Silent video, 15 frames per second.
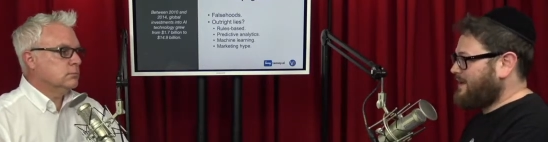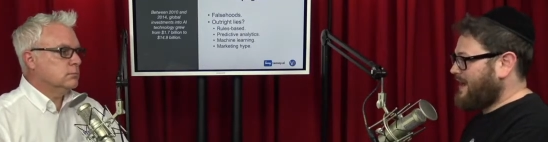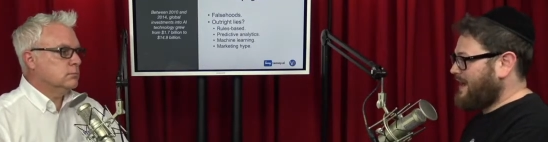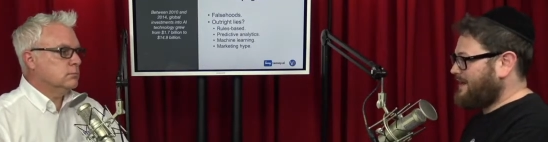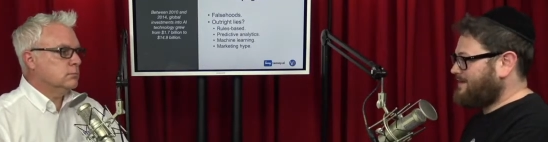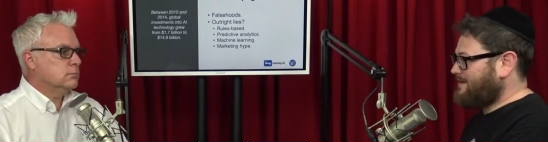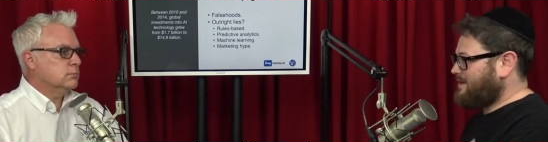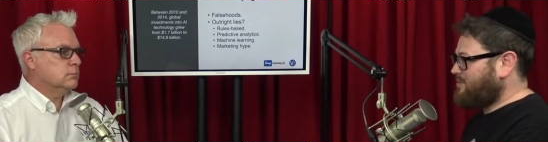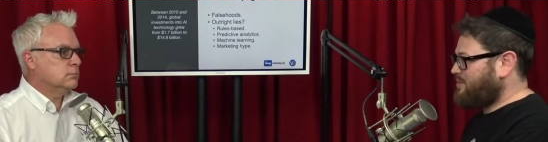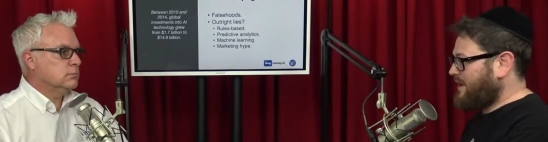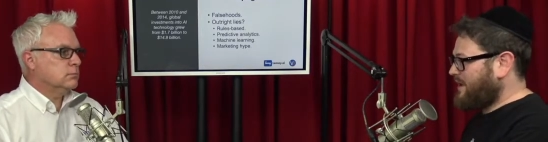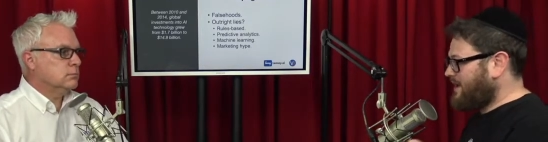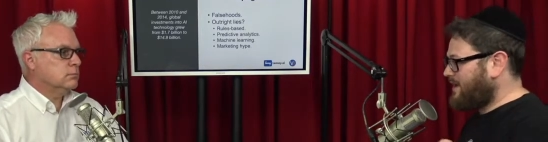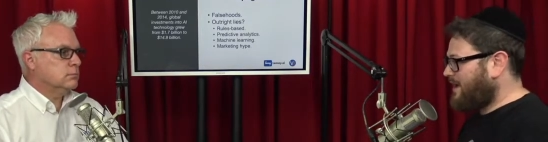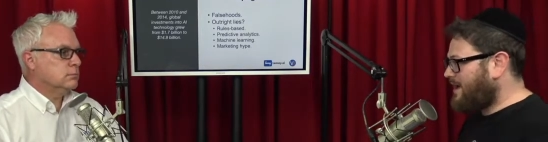Speaker 1: had to
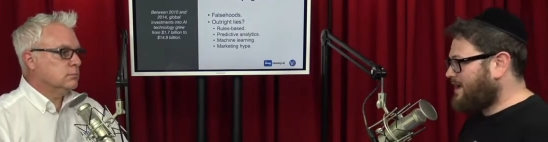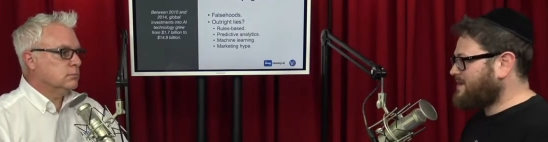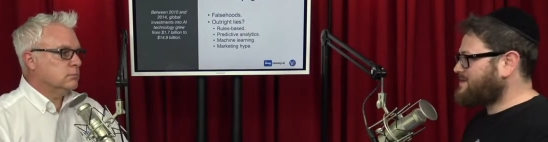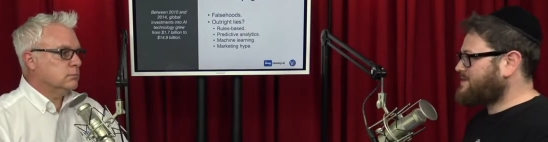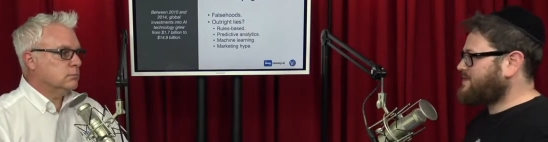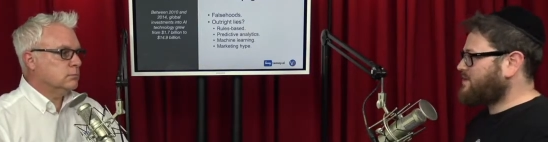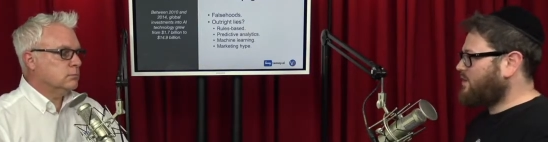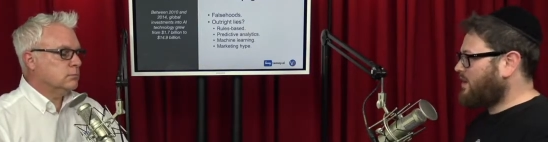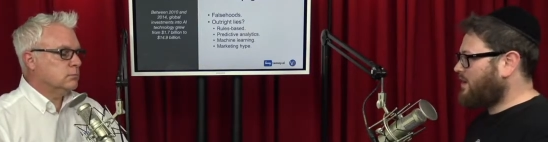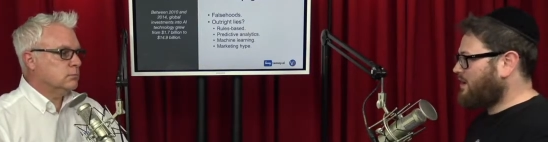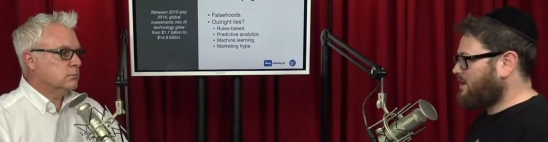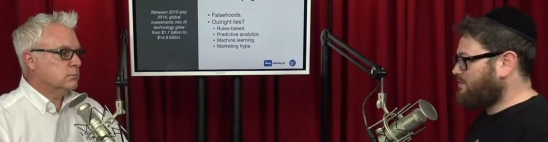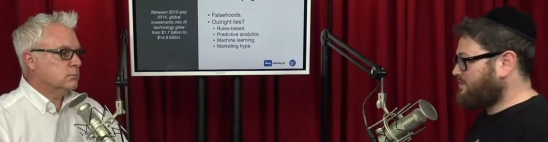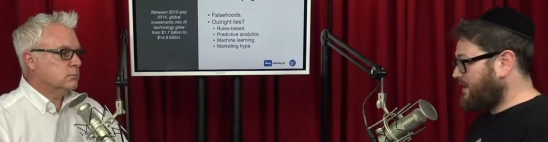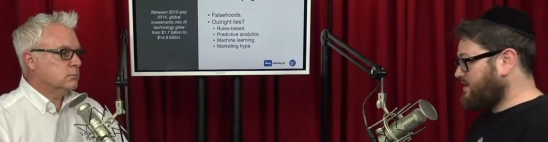pick us. So
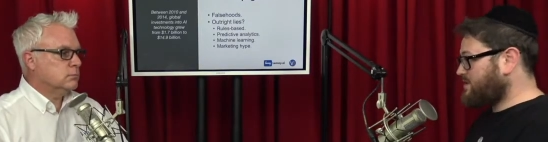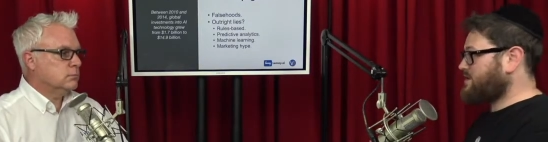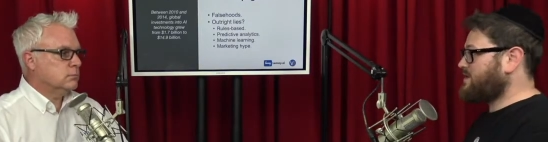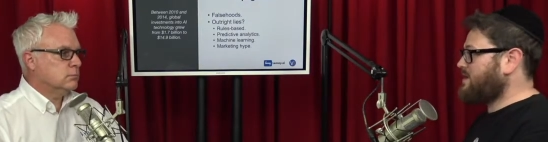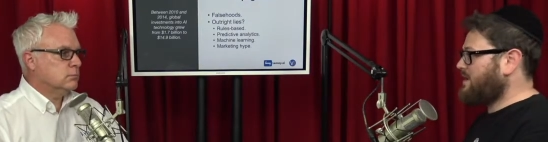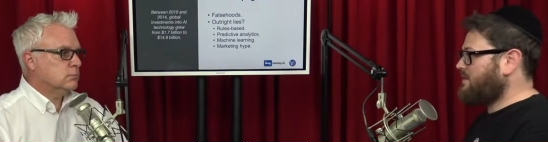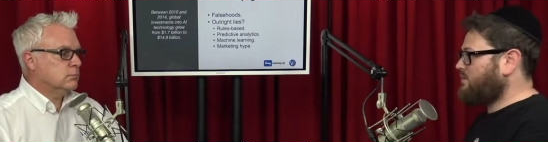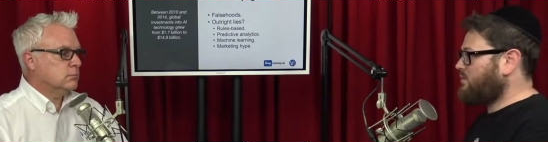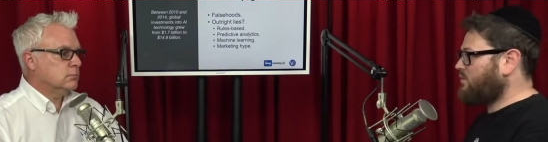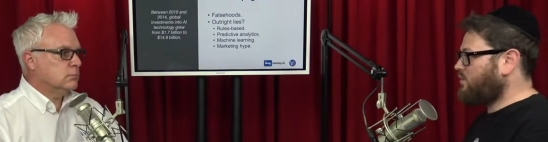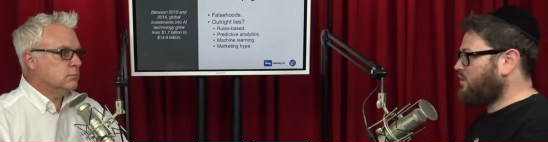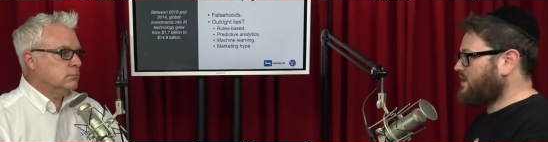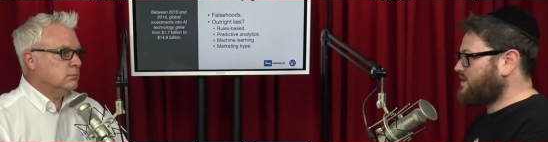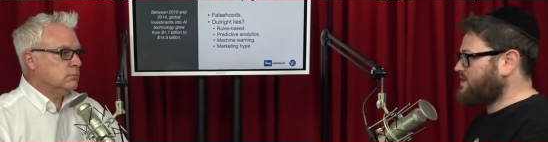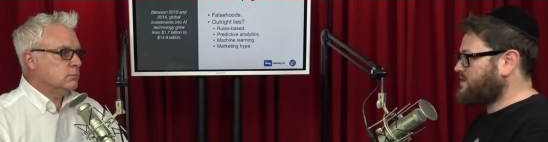our pitch to them
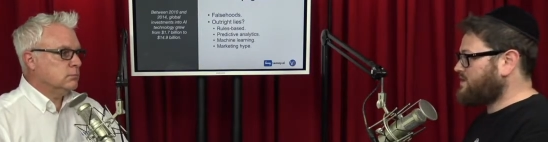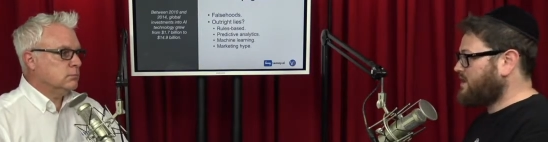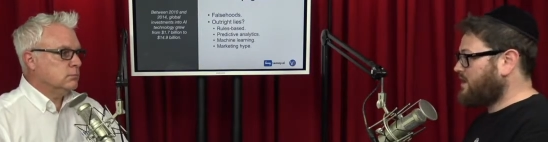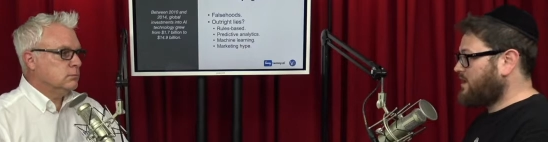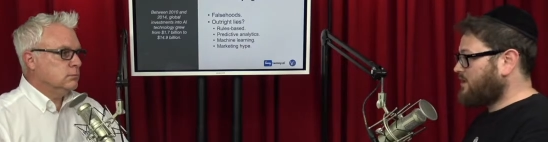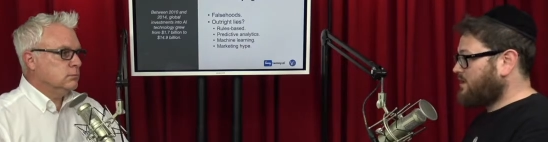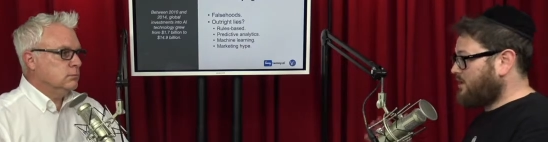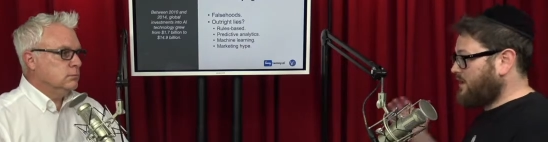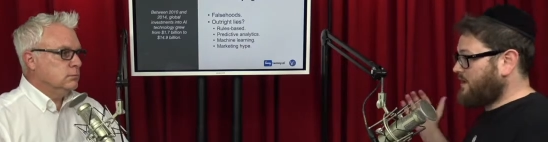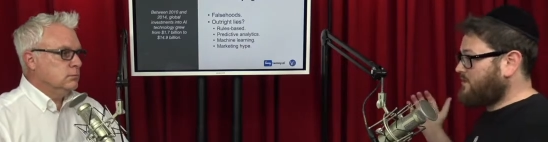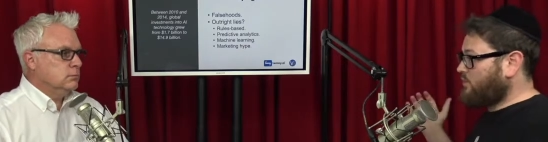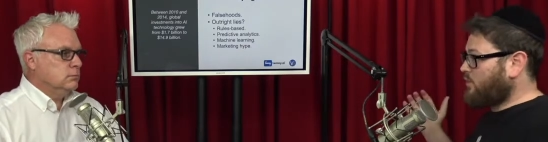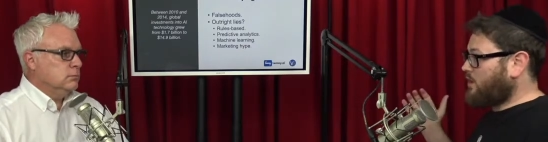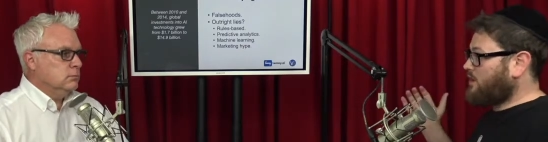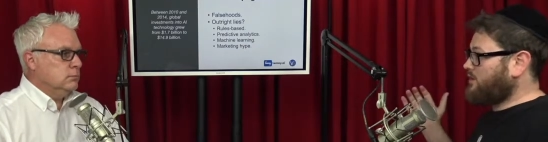was, you're going to
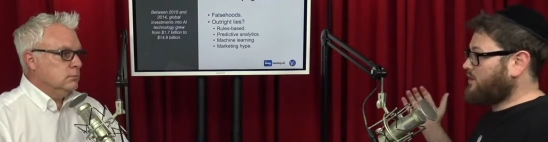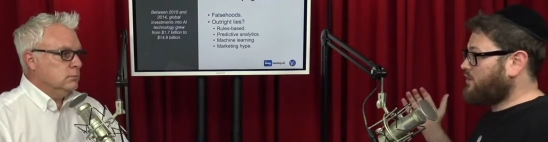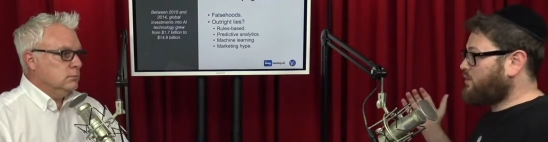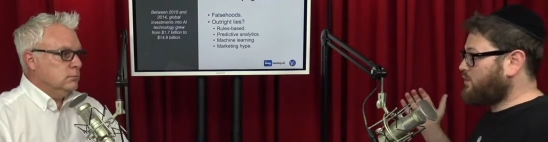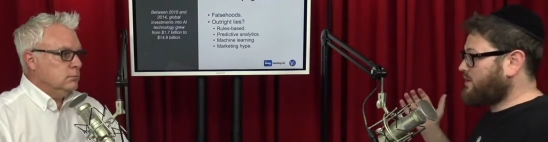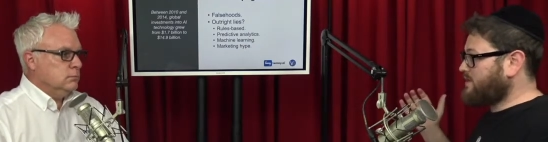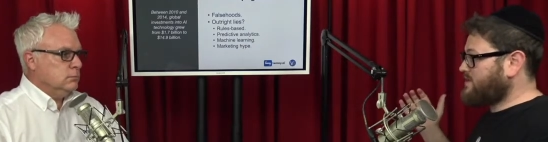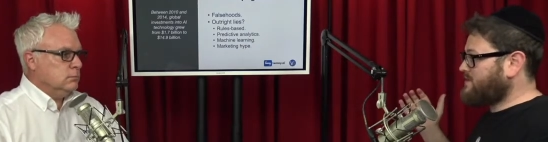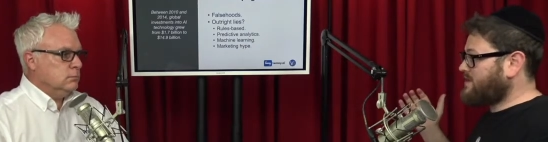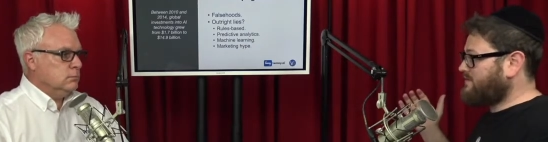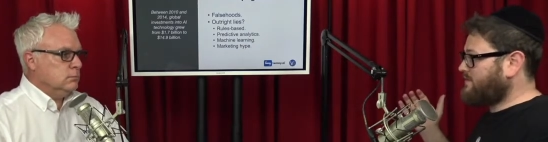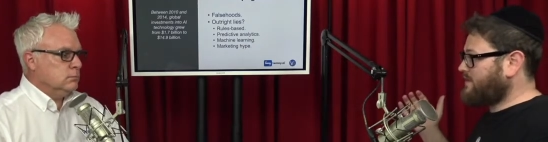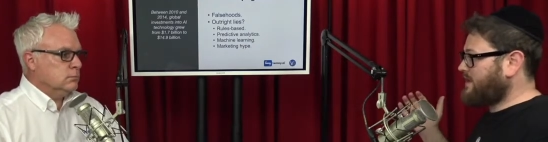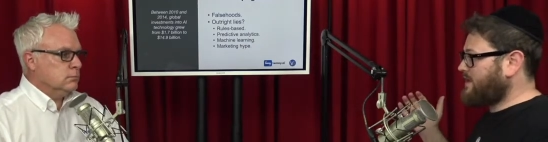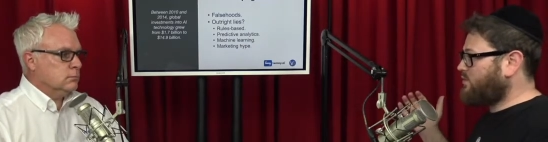get to work on the coolest
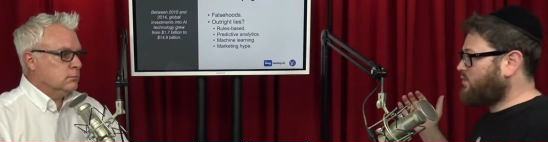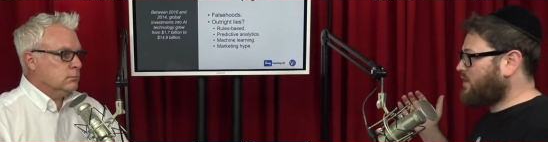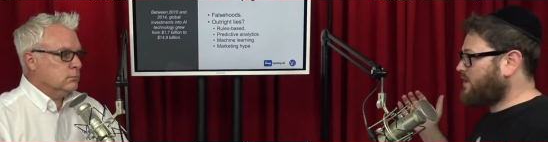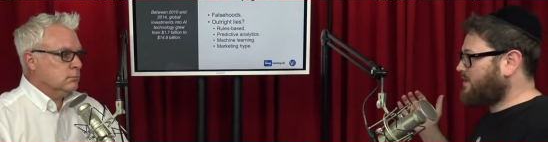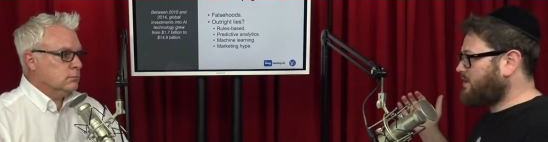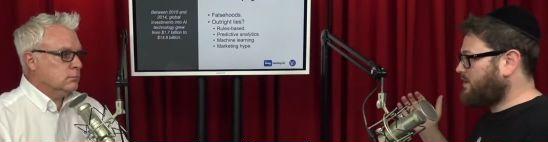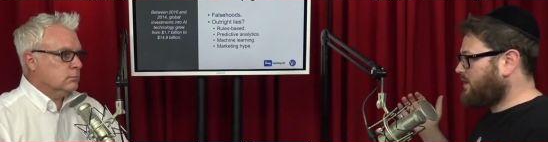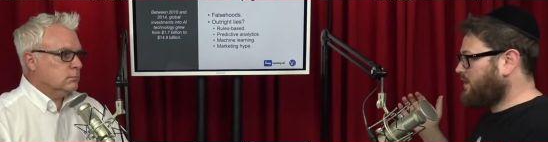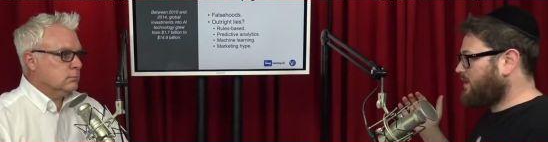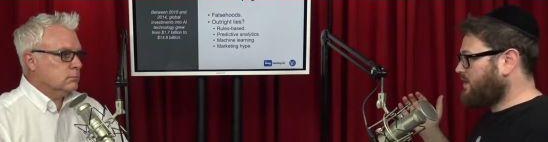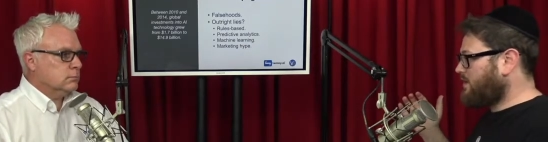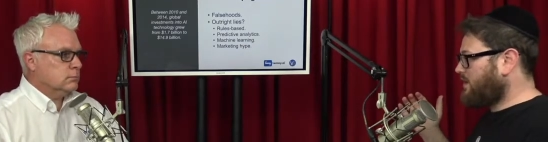stuff on day one,